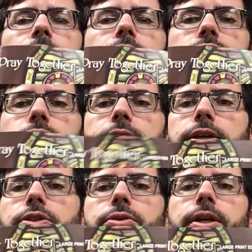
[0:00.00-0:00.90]
So
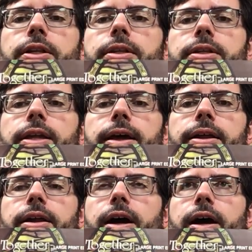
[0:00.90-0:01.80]
that you can
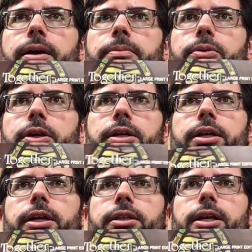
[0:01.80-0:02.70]
then put it
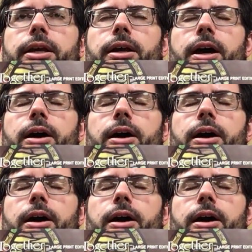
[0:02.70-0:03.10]
in the